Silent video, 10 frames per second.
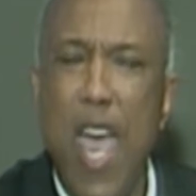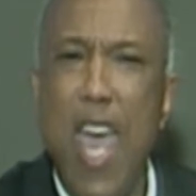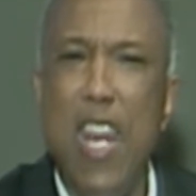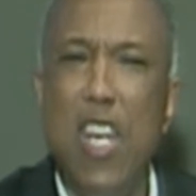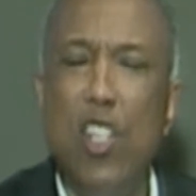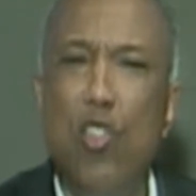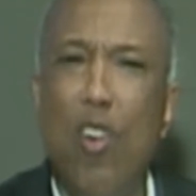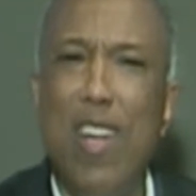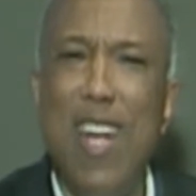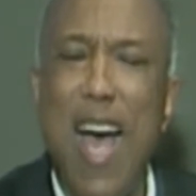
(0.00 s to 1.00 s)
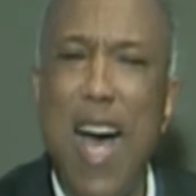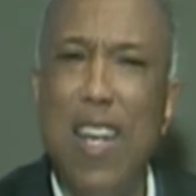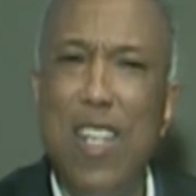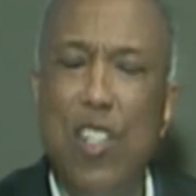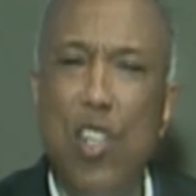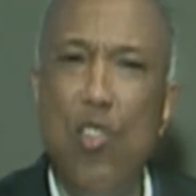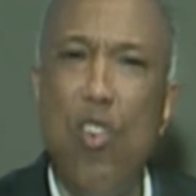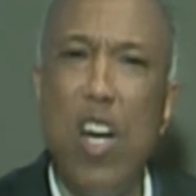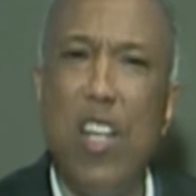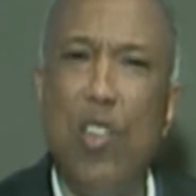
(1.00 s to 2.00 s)
And it is your knowledge and
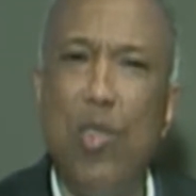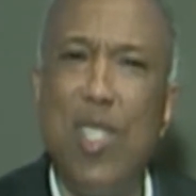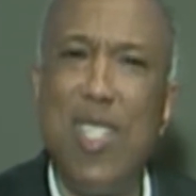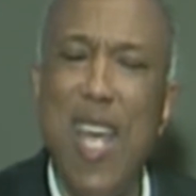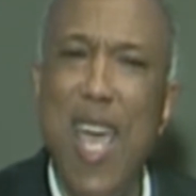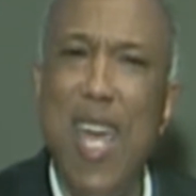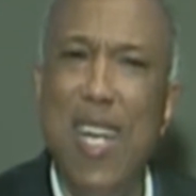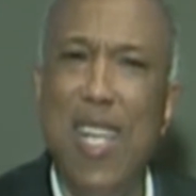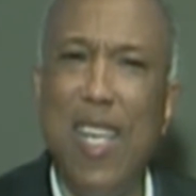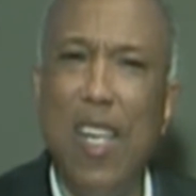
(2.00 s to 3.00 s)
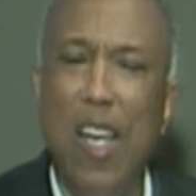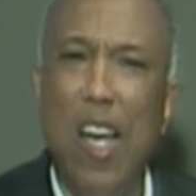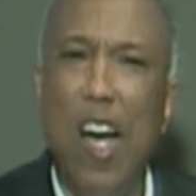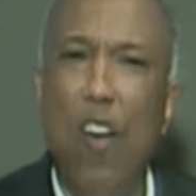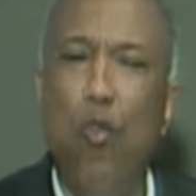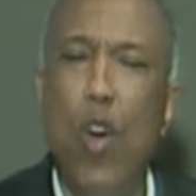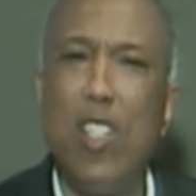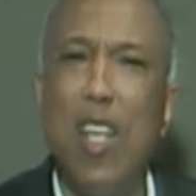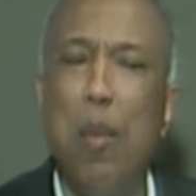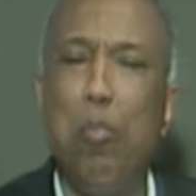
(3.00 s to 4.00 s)
your understanding of
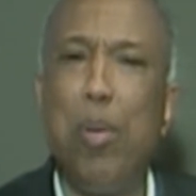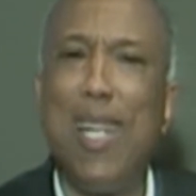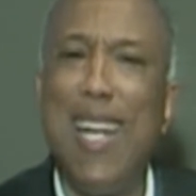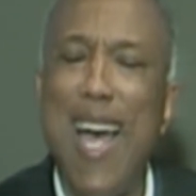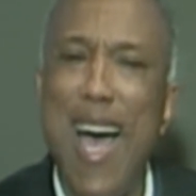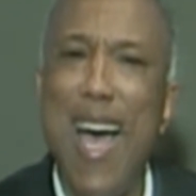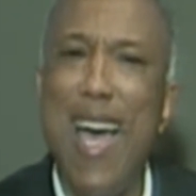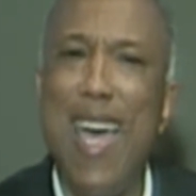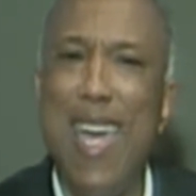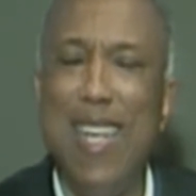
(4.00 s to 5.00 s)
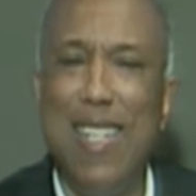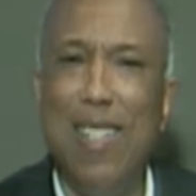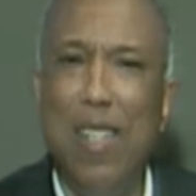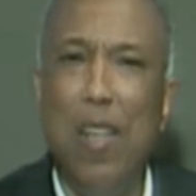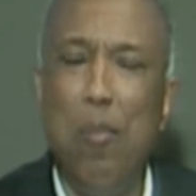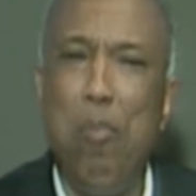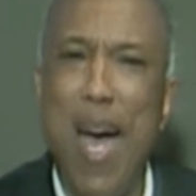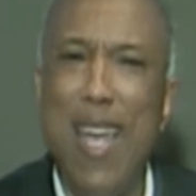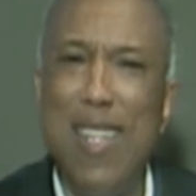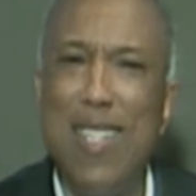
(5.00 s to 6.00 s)
what's implied
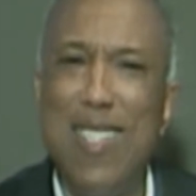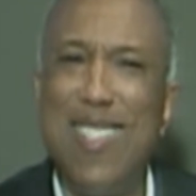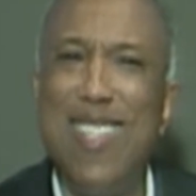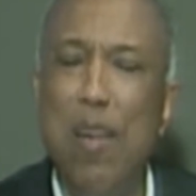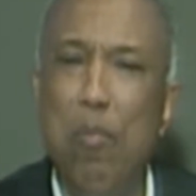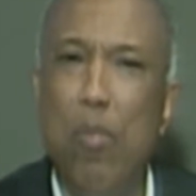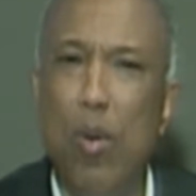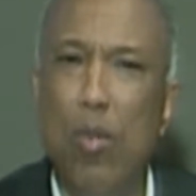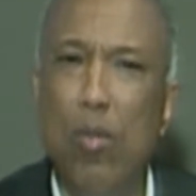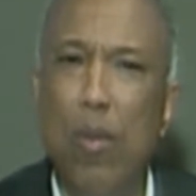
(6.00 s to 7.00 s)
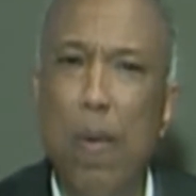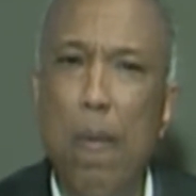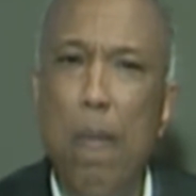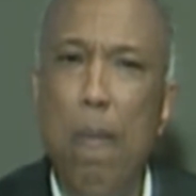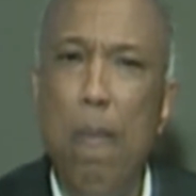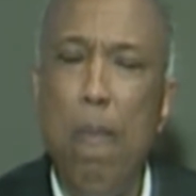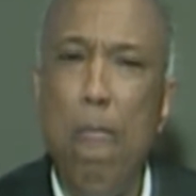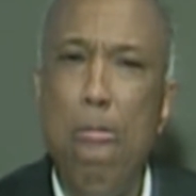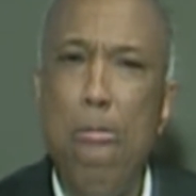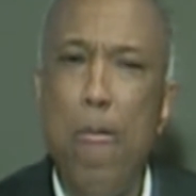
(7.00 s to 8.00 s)
by this symbol
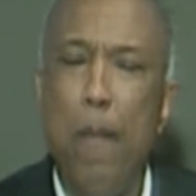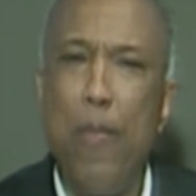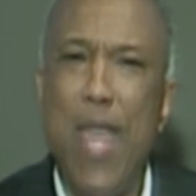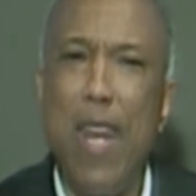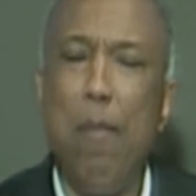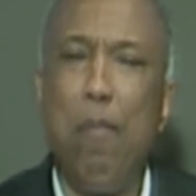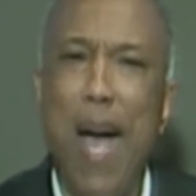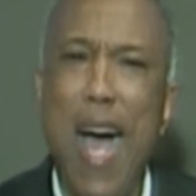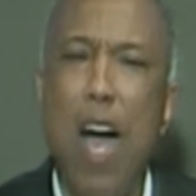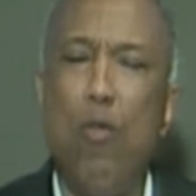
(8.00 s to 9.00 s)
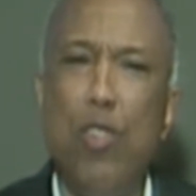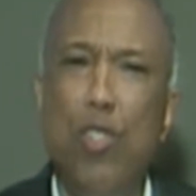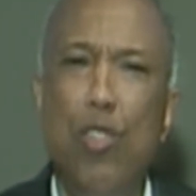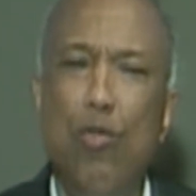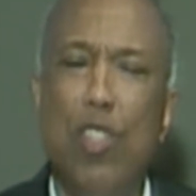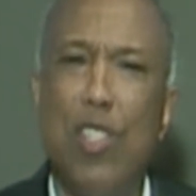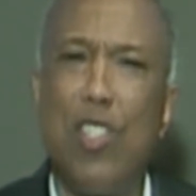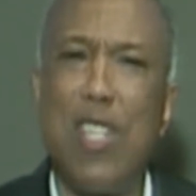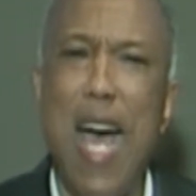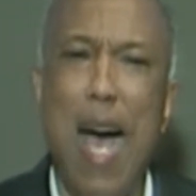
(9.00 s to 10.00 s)
that empowers you to
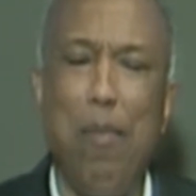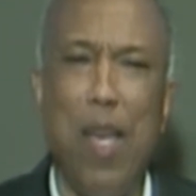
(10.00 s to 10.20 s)
stop